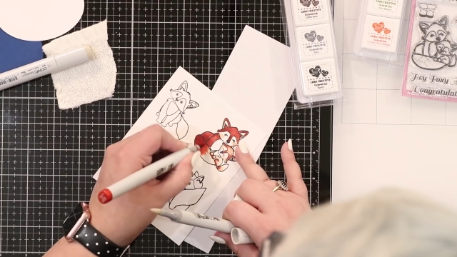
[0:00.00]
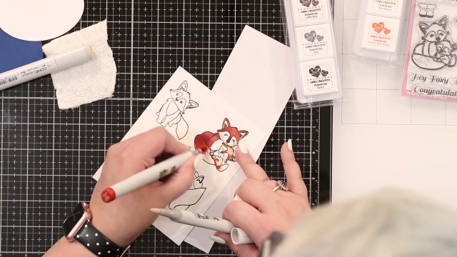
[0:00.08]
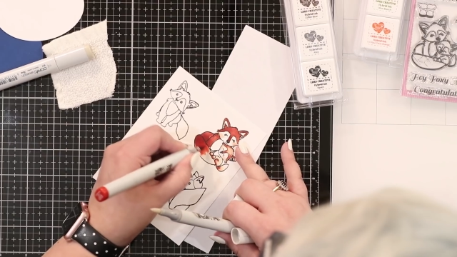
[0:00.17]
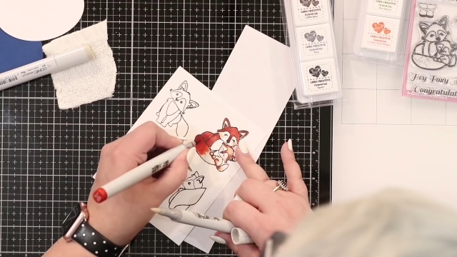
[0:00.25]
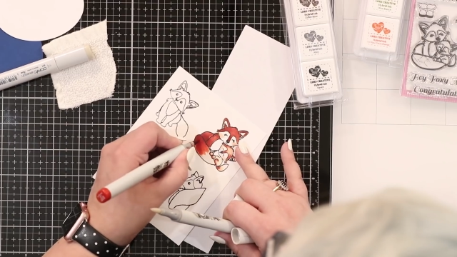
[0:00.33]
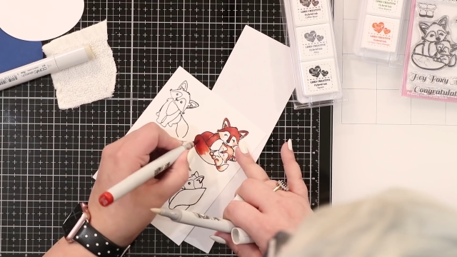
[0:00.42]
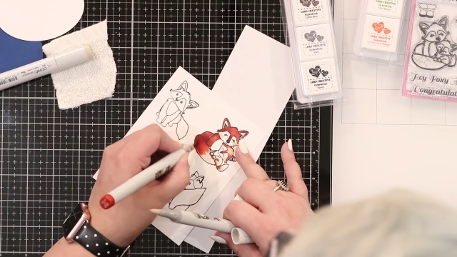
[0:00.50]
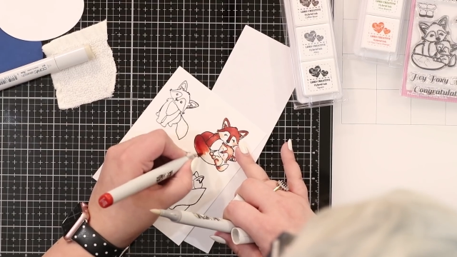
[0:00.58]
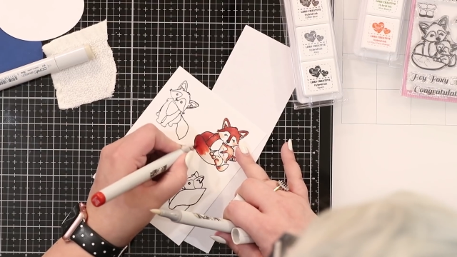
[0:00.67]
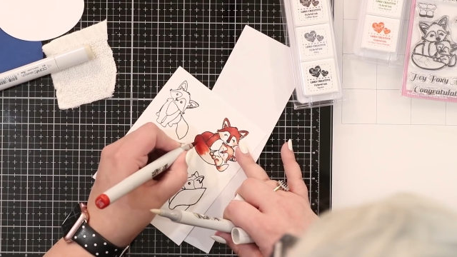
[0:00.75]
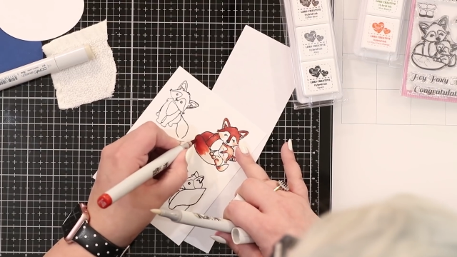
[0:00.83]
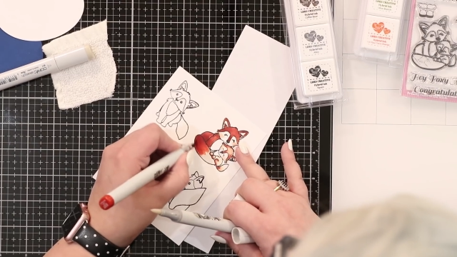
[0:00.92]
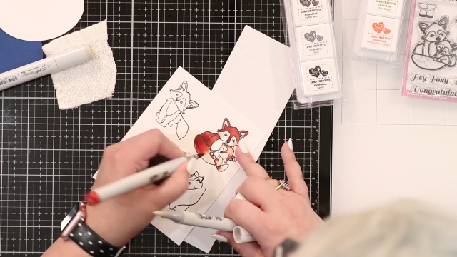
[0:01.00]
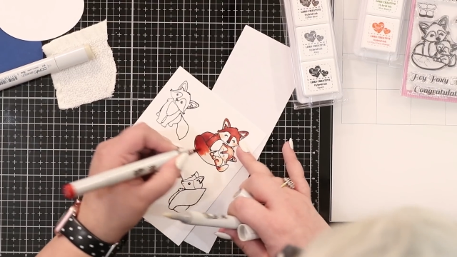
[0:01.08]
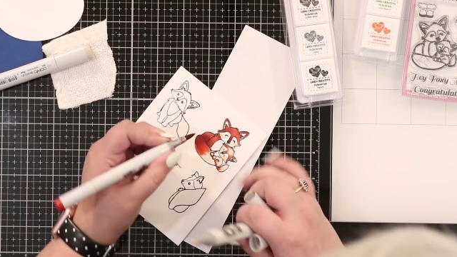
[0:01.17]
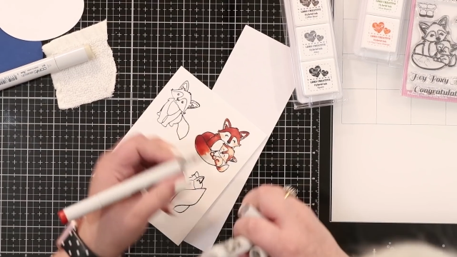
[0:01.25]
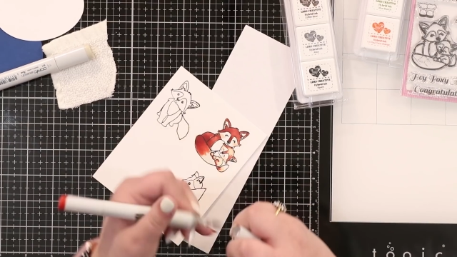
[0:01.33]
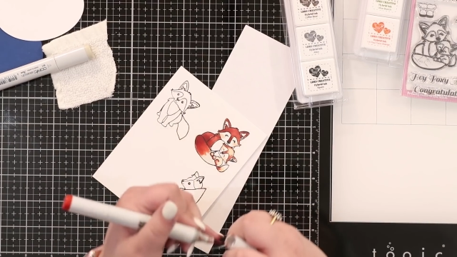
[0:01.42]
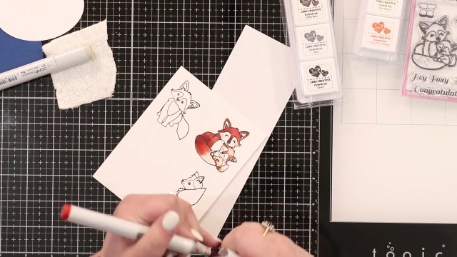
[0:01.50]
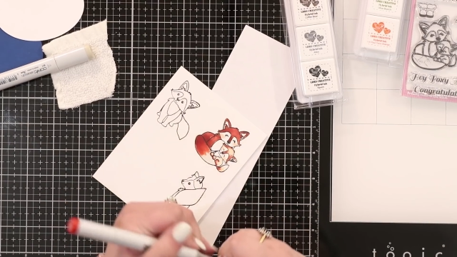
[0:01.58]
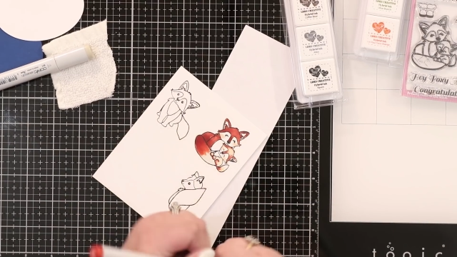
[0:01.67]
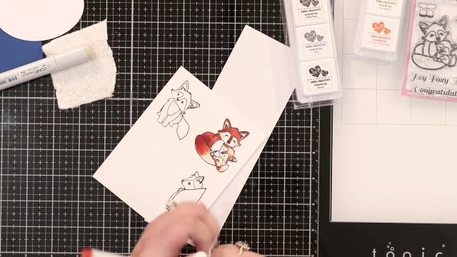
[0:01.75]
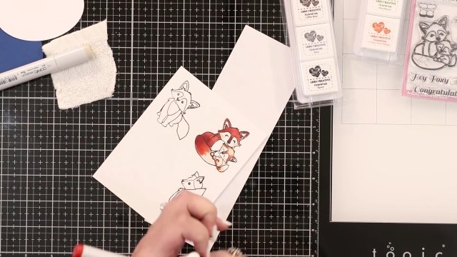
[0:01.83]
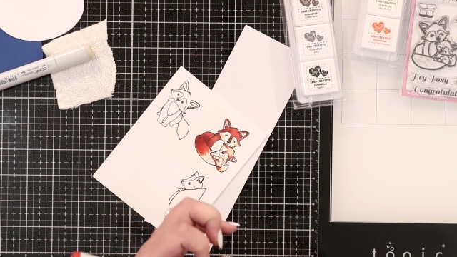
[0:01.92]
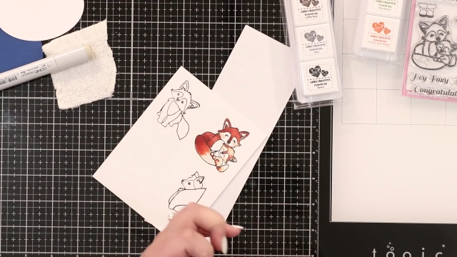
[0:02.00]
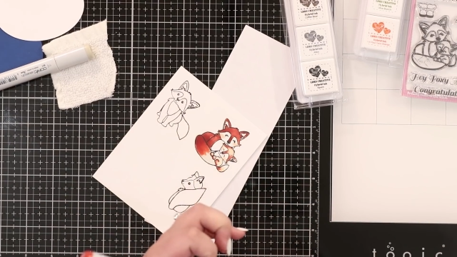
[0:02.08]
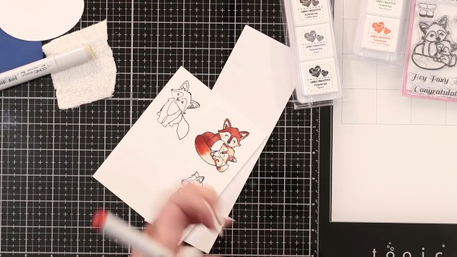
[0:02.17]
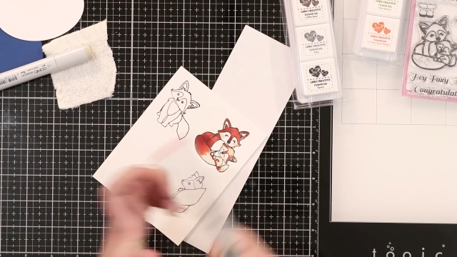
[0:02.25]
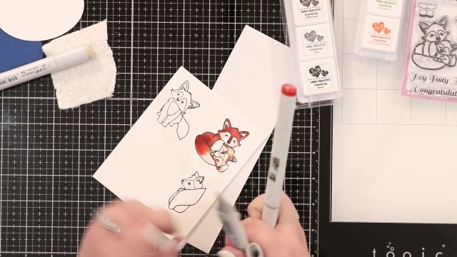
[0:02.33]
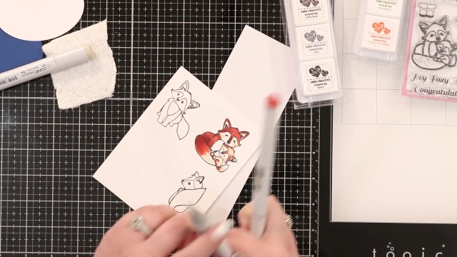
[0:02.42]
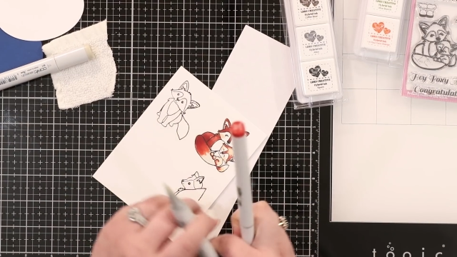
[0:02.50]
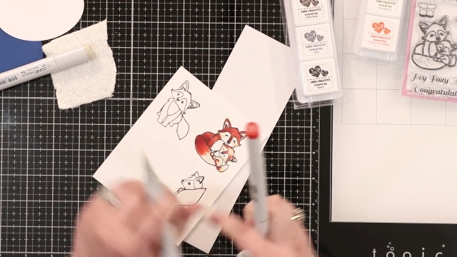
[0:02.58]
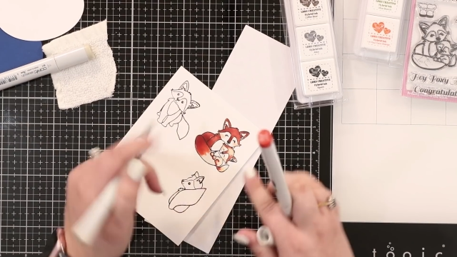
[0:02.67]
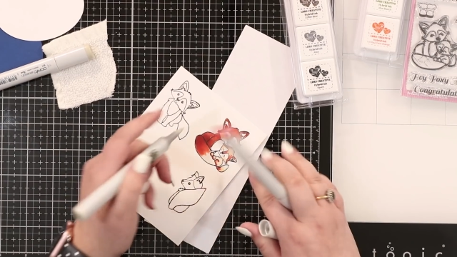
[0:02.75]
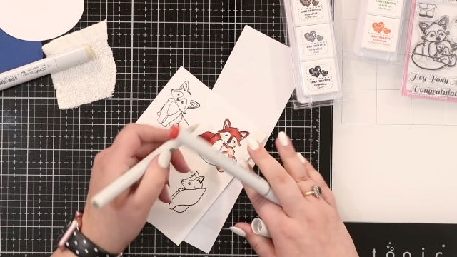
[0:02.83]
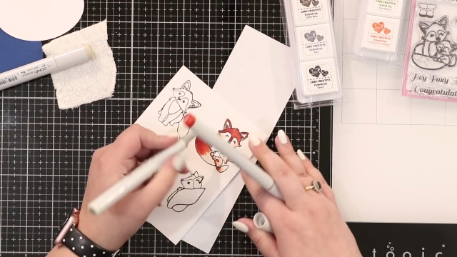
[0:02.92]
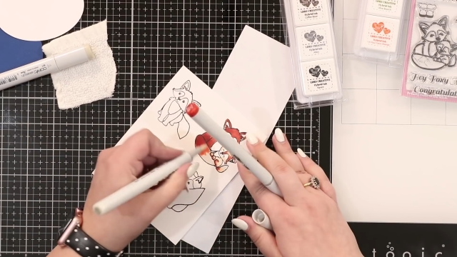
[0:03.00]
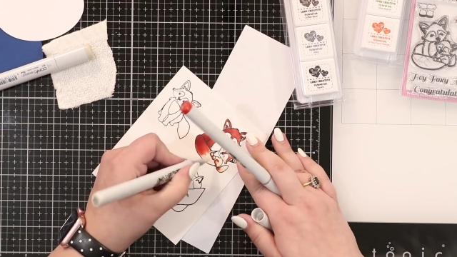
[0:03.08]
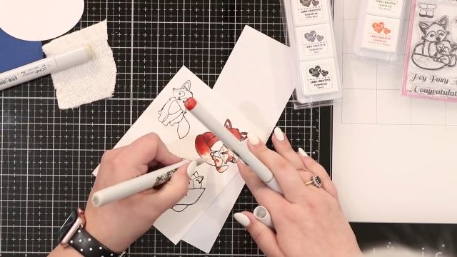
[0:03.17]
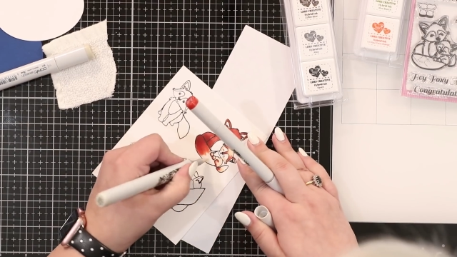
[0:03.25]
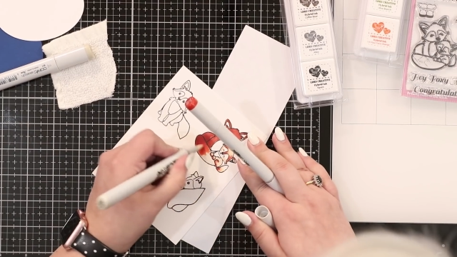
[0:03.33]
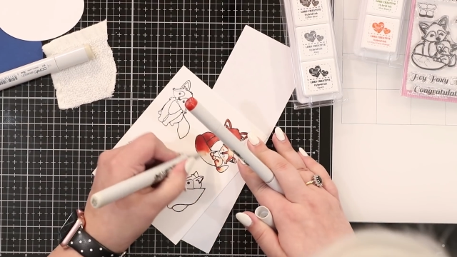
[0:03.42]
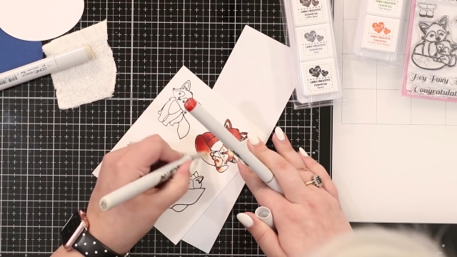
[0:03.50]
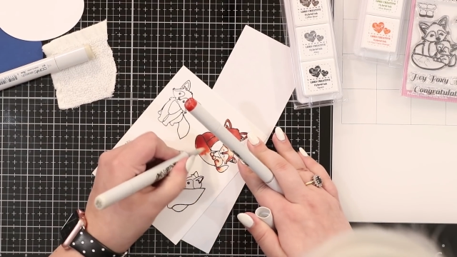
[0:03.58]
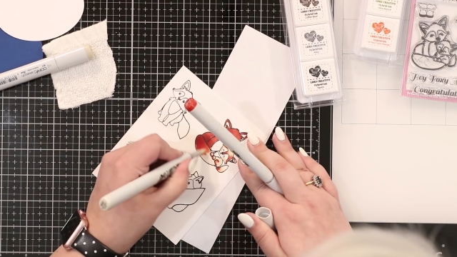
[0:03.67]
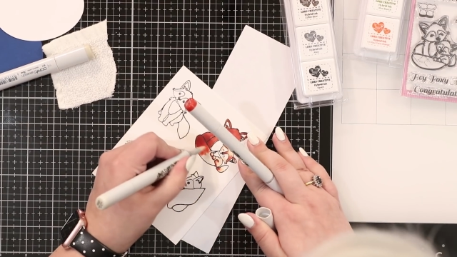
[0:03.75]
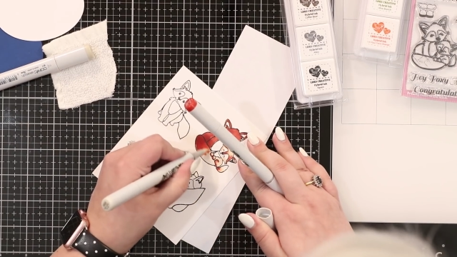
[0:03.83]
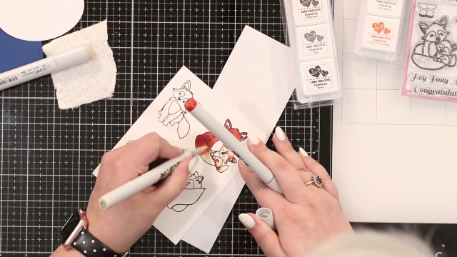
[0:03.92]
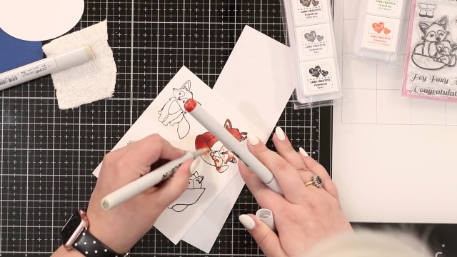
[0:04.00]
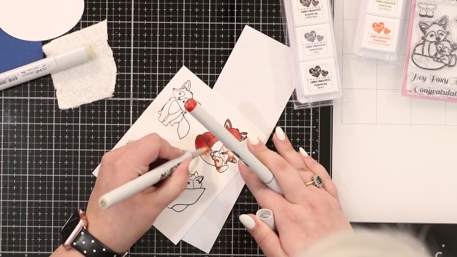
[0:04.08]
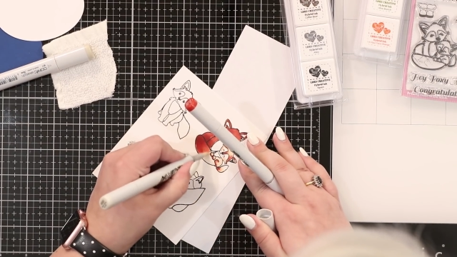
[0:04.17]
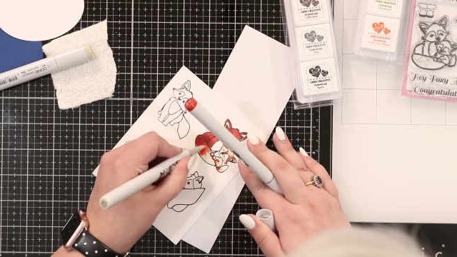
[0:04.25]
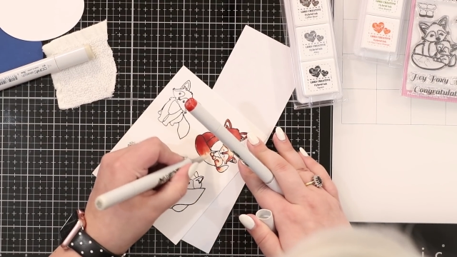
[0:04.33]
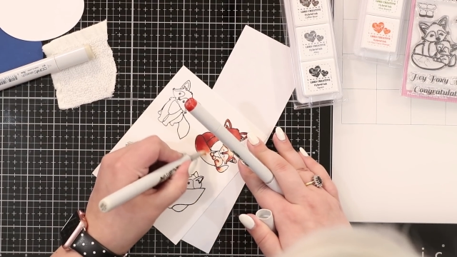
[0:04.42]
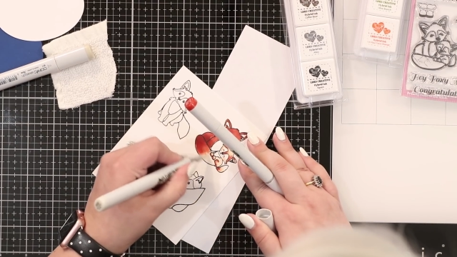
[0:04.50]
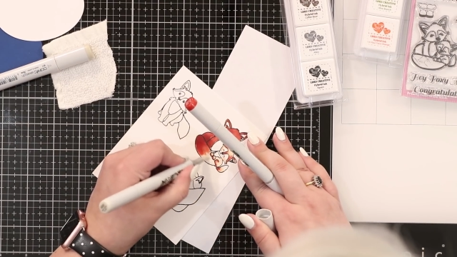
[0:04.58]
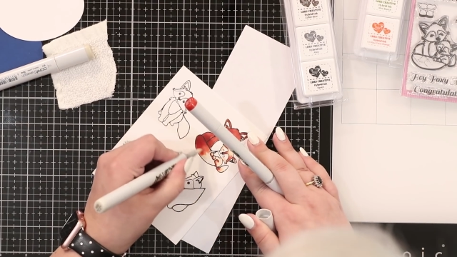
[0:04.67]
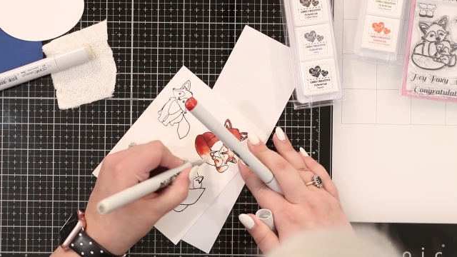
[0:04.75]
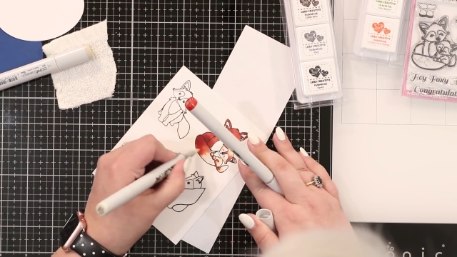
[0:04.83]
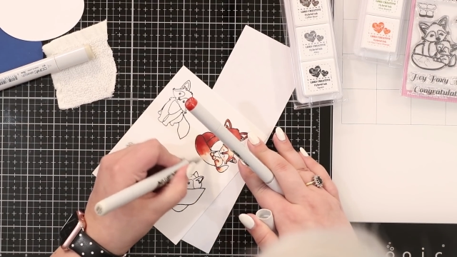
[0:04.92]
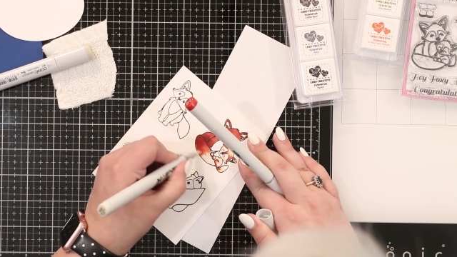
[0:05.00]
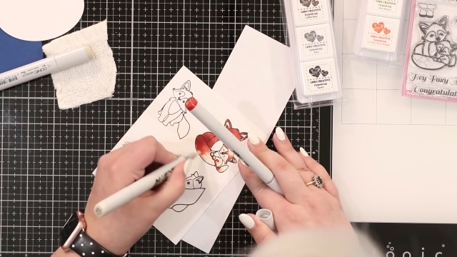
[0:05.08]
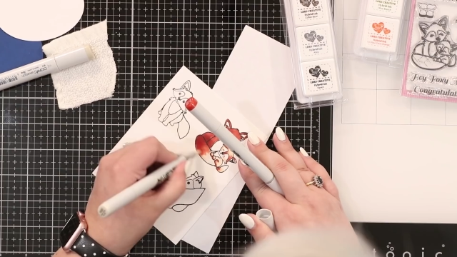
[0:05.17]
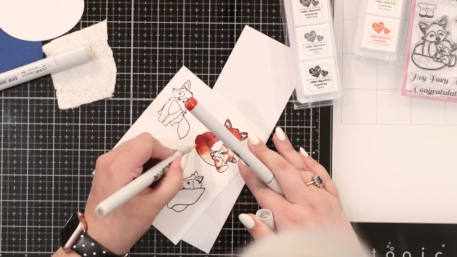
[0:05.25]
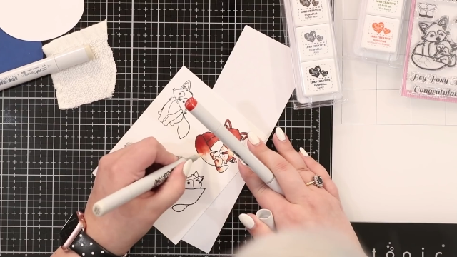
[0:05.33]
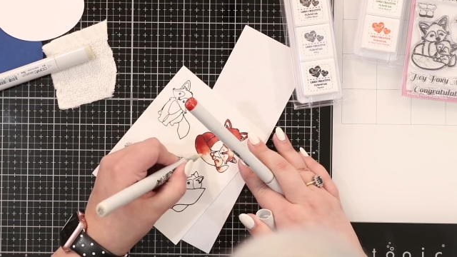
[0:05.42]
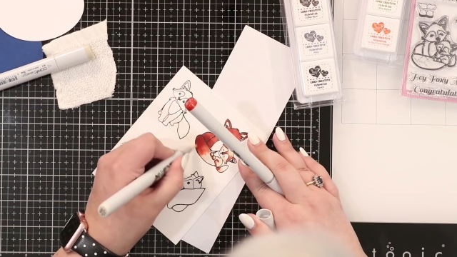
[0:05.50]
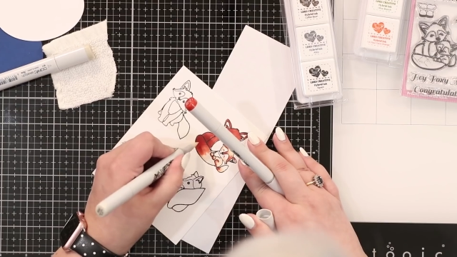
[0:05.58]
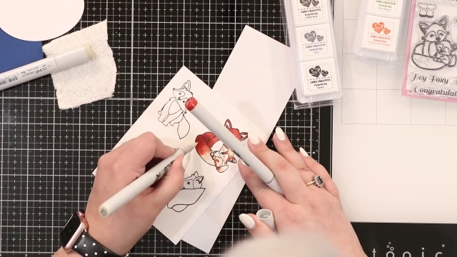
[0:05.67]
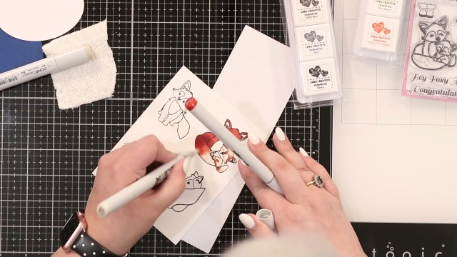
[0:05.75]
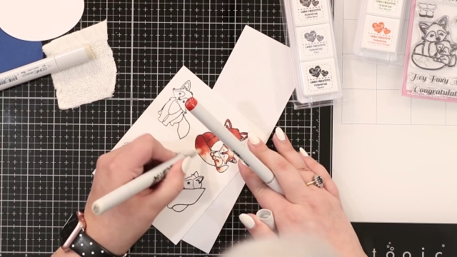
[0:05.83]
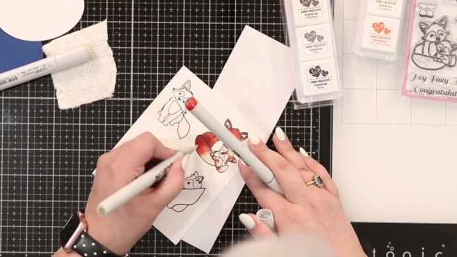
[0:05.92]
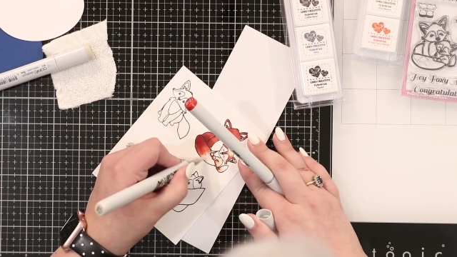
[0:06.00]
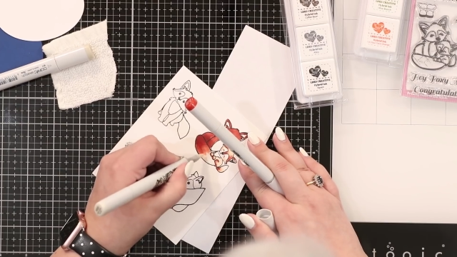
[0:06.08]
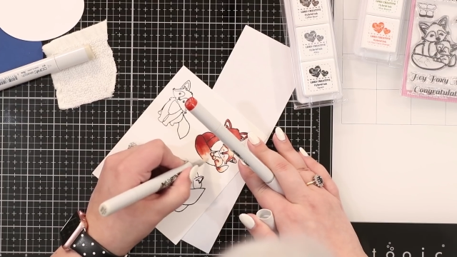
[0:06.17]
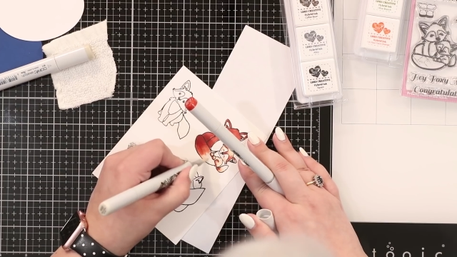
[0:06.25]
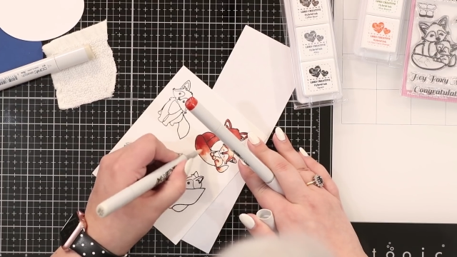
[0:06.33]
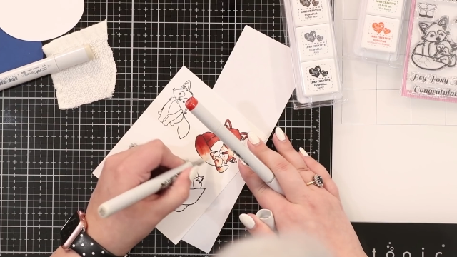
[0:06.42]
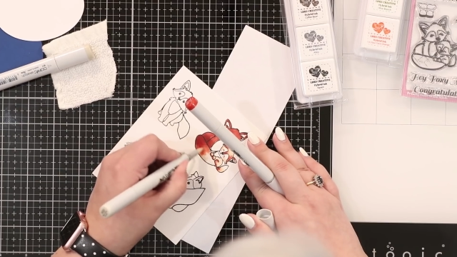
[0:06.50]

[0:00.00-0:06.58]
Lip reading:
(no speaker visible)